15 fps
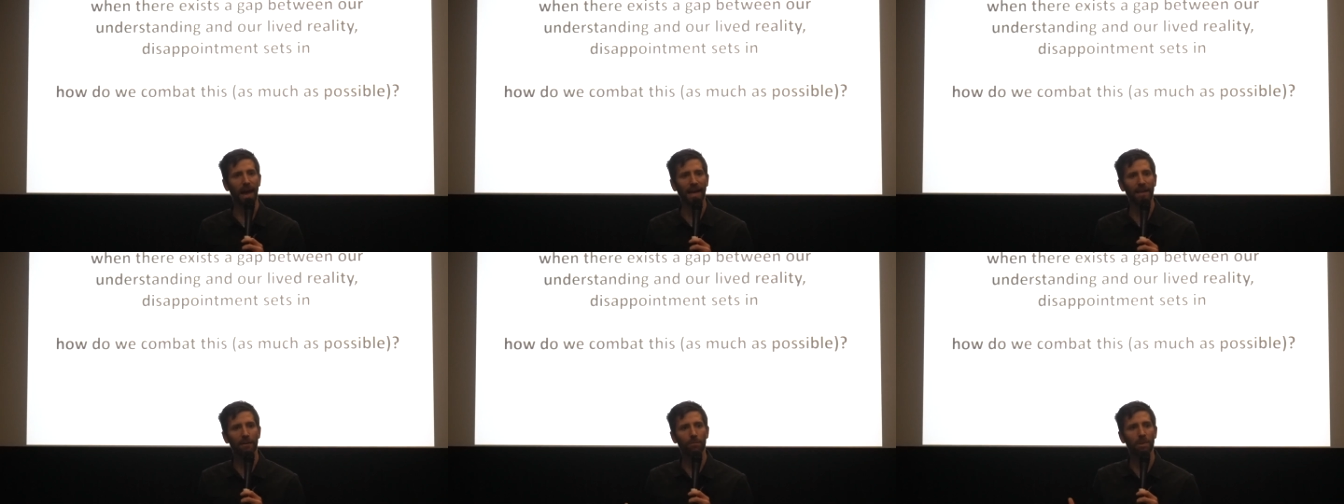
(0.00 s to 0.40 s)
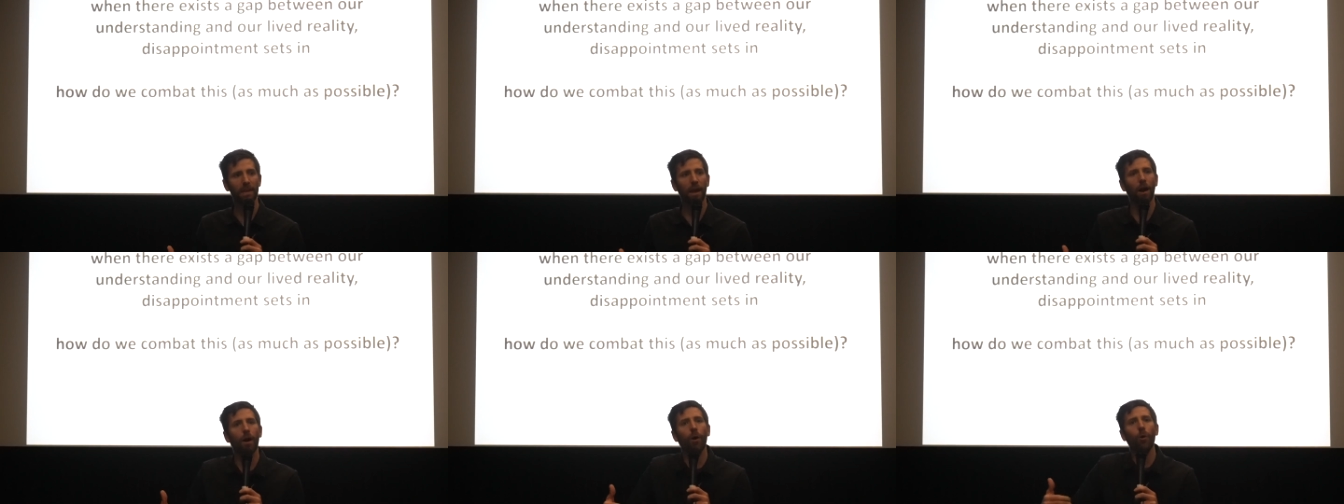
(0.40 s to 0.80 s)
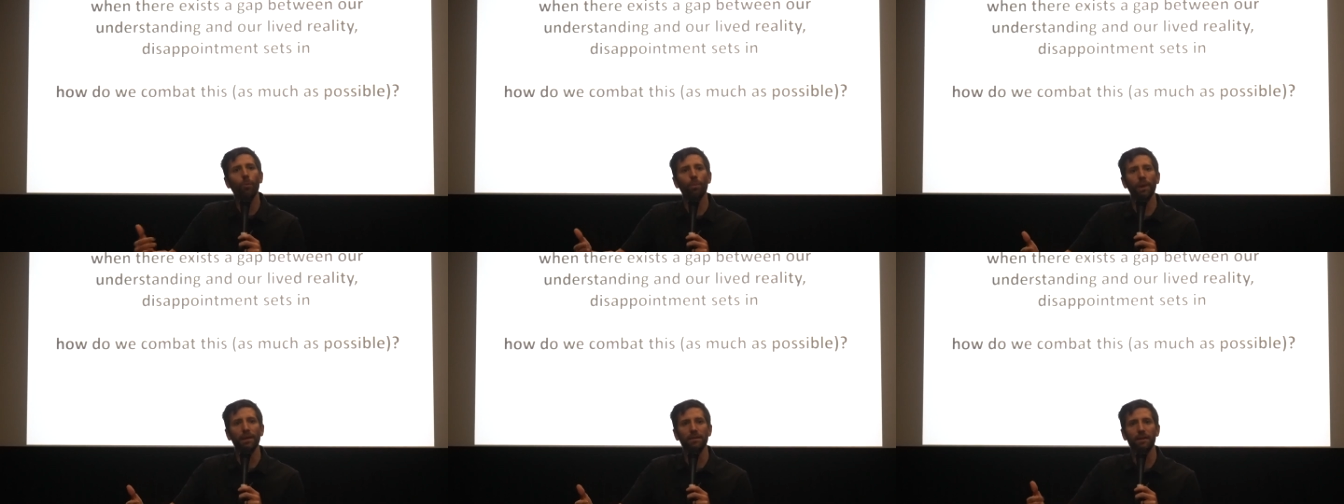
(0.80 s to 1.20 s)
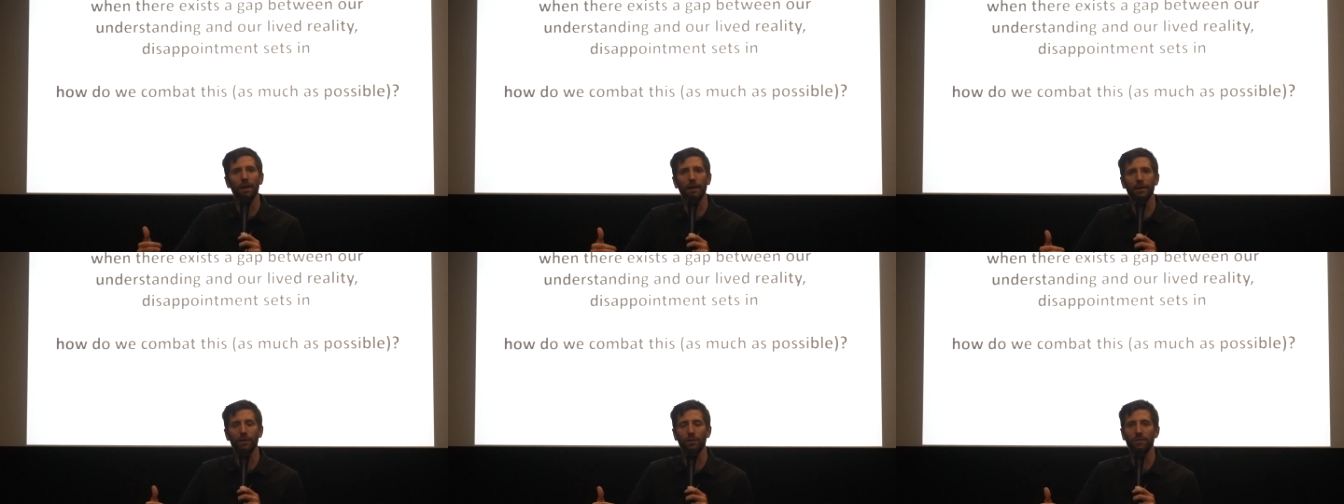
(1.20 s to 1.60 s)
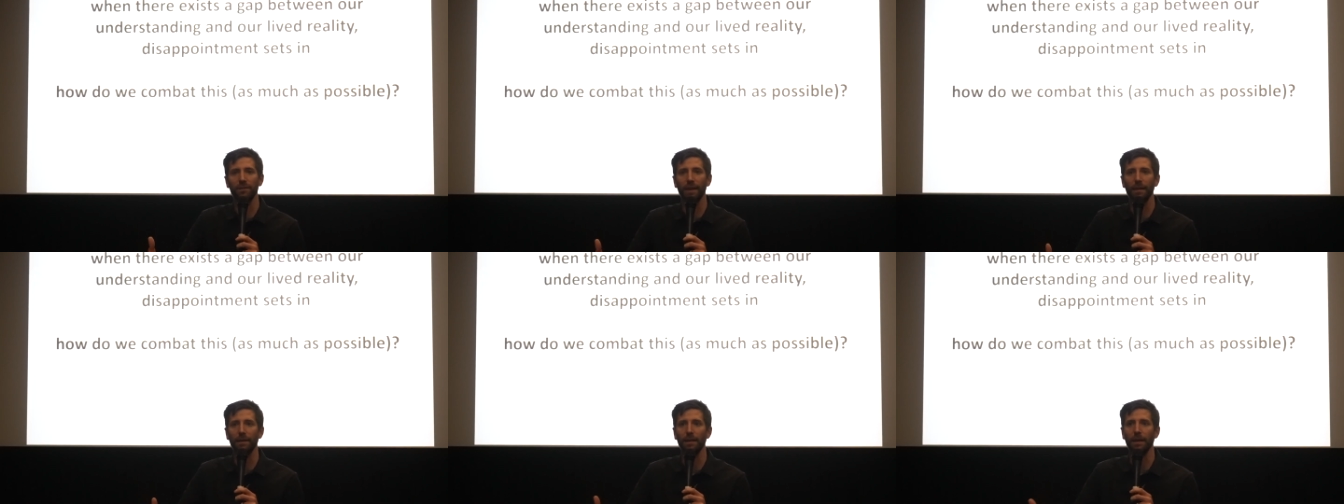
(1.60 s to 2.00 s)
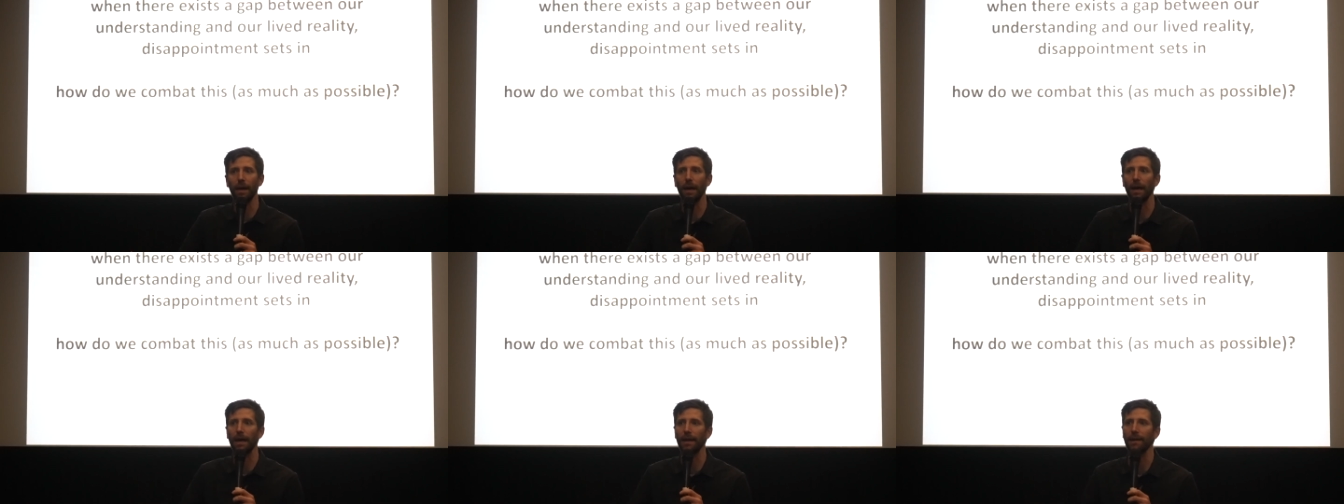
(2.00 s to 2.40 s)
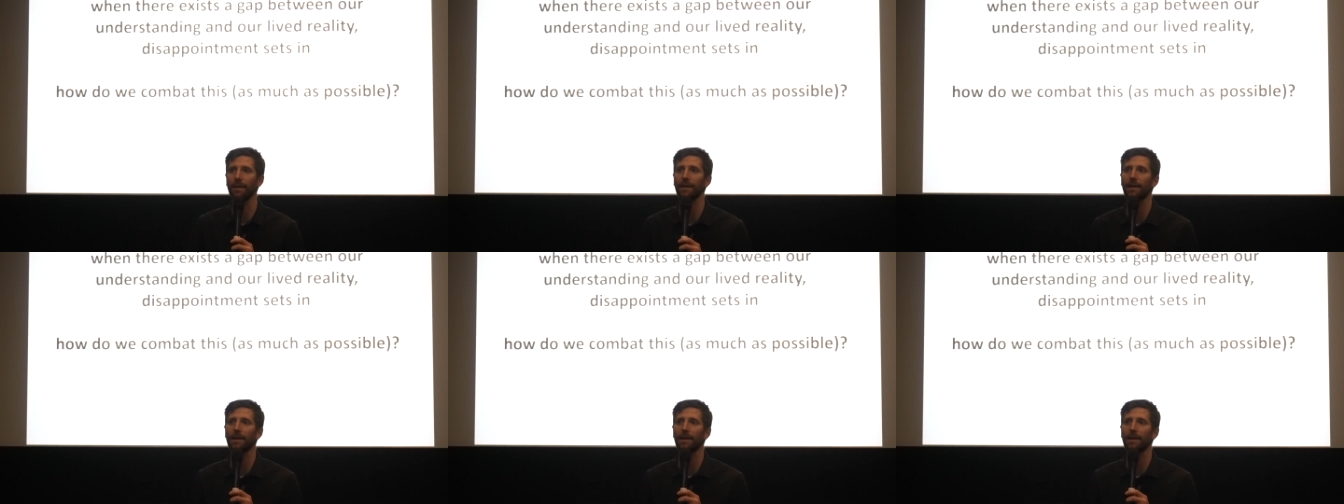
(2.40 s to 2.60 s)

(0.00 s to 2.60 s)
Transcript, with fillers: I can be open to understanding God